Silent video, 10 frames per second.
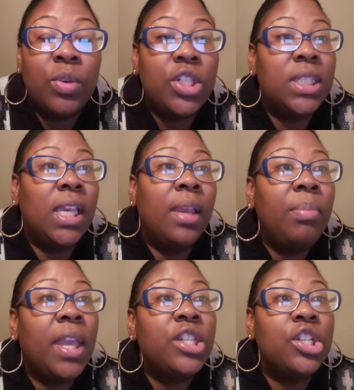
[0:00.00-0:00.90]
which is an
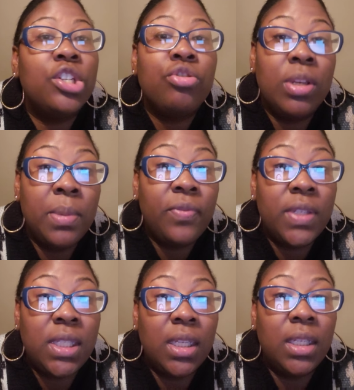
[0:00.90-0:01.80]
inpatient treatment
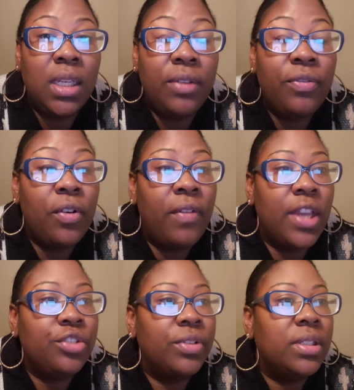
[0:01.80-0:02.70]
facility for
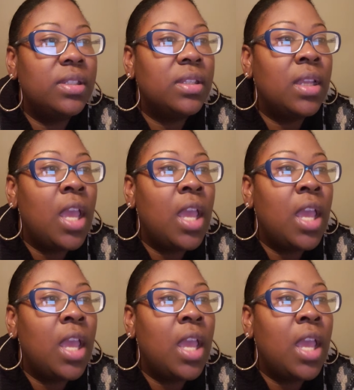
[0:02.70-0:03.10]
veterans.